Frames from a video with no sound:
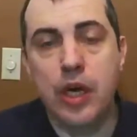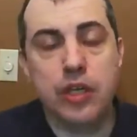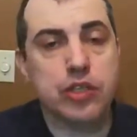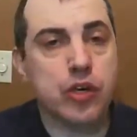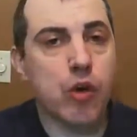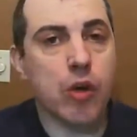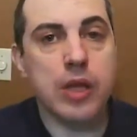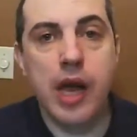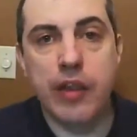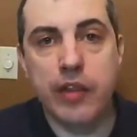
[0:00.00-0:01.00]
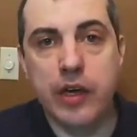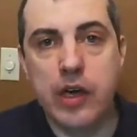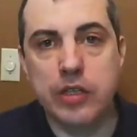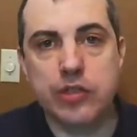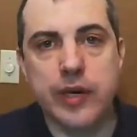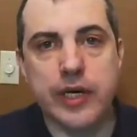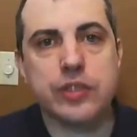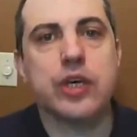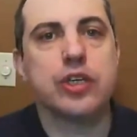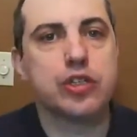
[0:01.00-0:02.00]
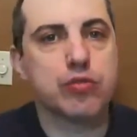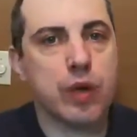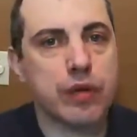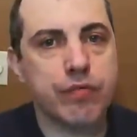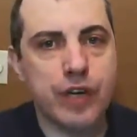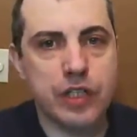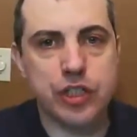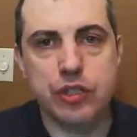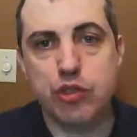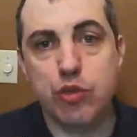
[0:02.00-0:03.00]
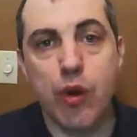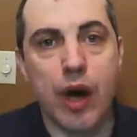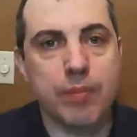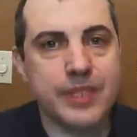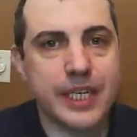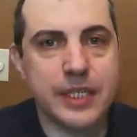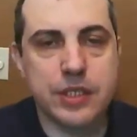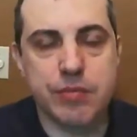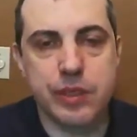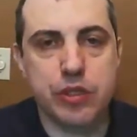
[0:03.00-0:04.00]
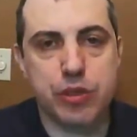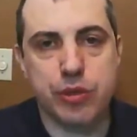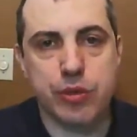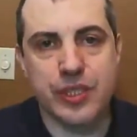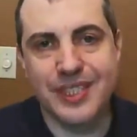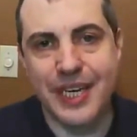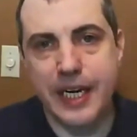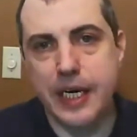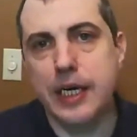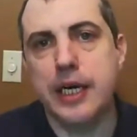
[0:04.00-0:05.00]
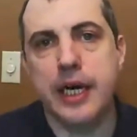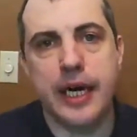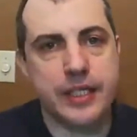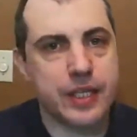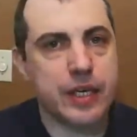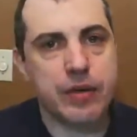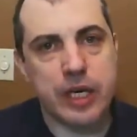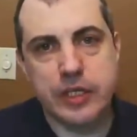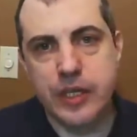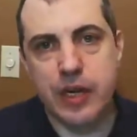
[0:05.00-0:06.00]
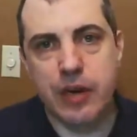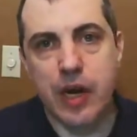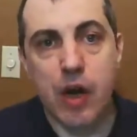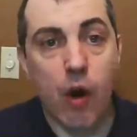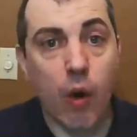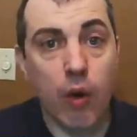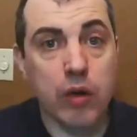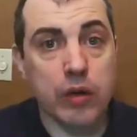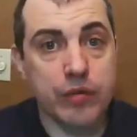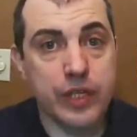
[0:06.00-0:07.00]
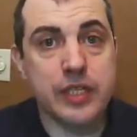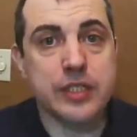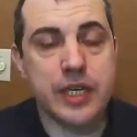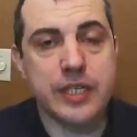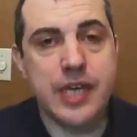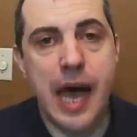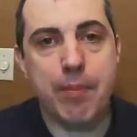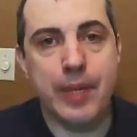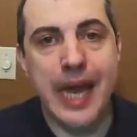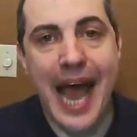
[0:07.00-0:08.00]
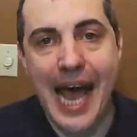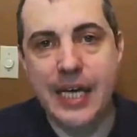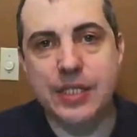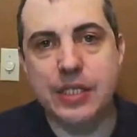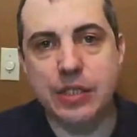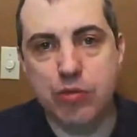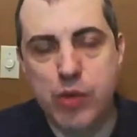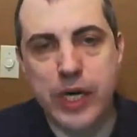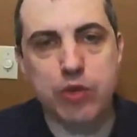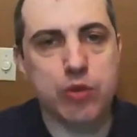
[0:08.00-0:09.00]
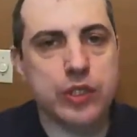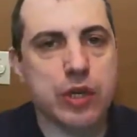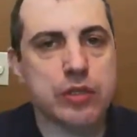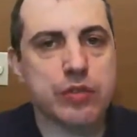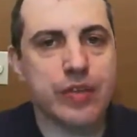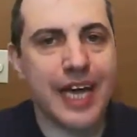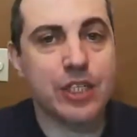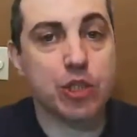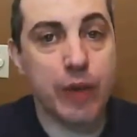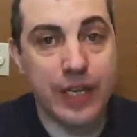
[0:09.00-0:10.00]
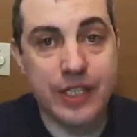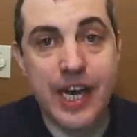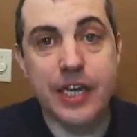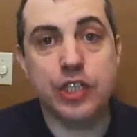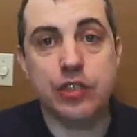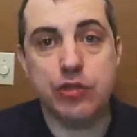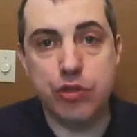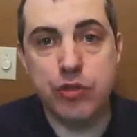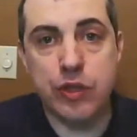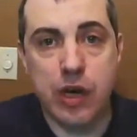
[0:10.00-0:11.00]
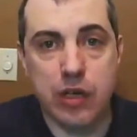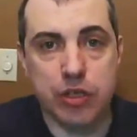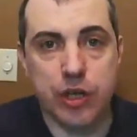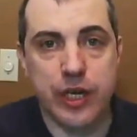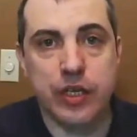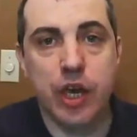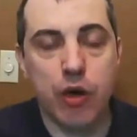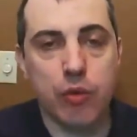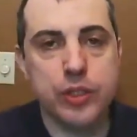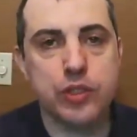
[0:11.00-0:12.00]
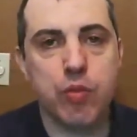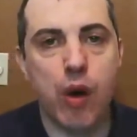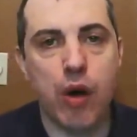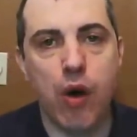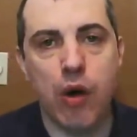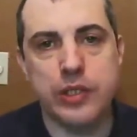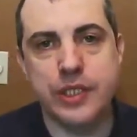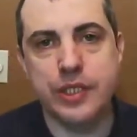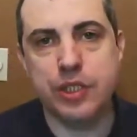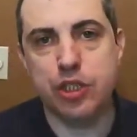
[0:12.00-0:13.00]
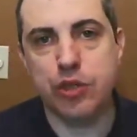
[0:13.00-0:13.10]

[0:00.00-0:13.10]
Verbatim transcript: to call other contracts, to run a function, to update some internal data, etc., etc. All of these things happen as a direct result of that transaction to the contract, which is what causes it to